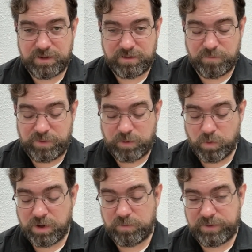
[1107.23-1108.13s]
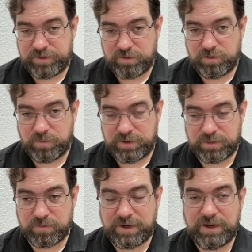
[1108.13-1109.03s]
in week 1, week 2, week
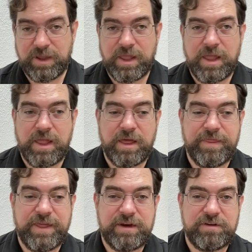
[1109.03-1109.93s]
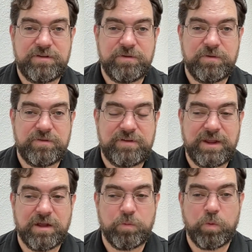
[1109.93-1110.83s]
3, than to
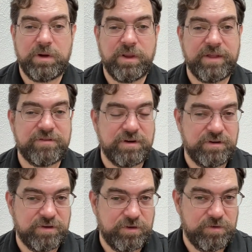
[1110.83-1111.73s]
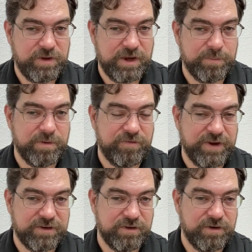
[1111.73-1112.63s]
stay on one lesson until you get it
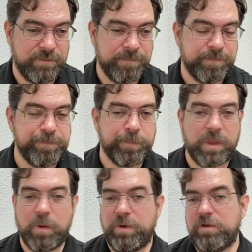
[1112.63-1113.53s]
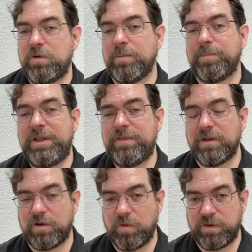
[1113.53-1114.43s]
perfected. When you complete
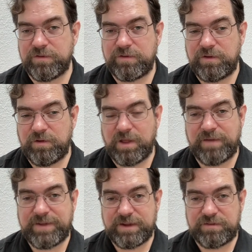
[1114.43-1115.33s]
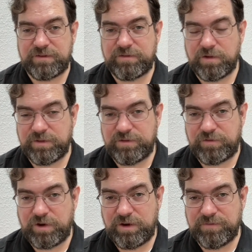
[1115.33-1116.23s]
the course, you'll have access to all these
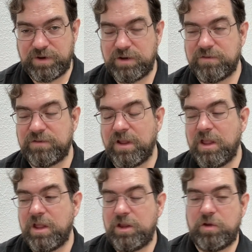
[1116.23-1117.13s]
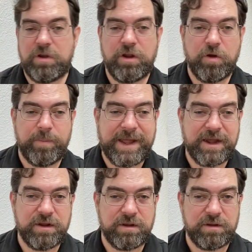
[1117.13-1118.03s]
training videos. You can go
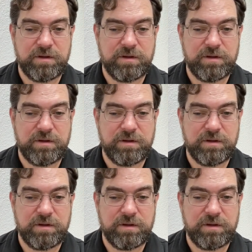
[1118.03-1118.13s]
back